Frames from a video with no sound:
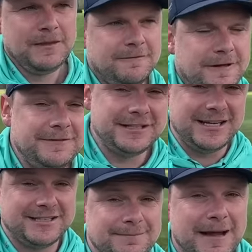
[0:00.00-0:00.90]
50,
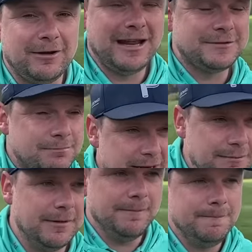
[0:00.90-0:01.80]
60 pound less
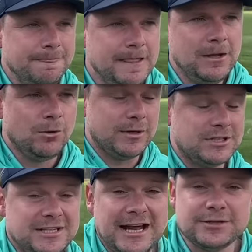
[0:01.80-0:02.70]
minimum, which
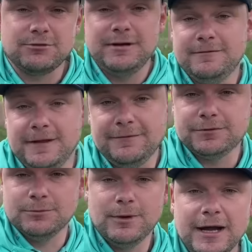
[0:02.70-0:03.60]
is a nice green fee for
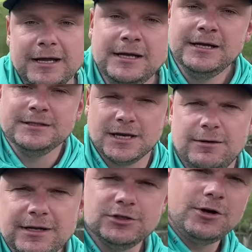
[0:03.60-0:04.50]
somewhere to go
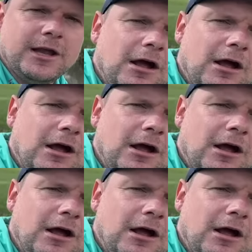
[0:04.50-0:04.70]
and enjoy your